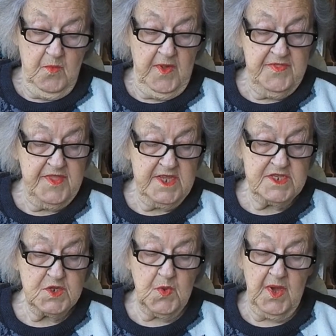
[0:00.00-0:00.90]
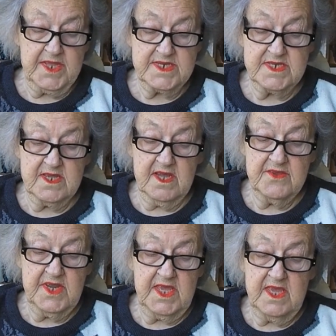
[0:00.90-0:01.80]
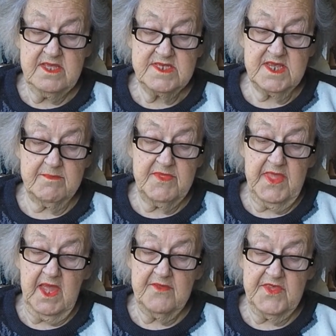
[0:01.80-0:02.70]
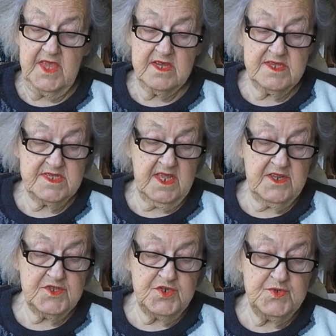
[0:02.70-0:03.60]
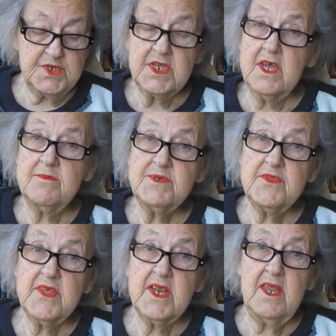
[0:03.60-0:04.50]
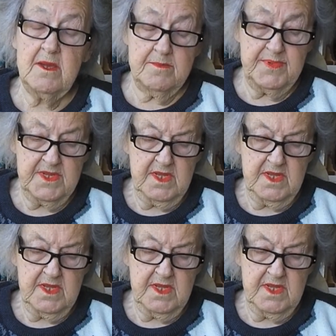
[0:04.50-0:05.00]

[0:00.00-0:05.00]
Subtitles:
When things quietened down, he and some of the other young zealots used to come to the club.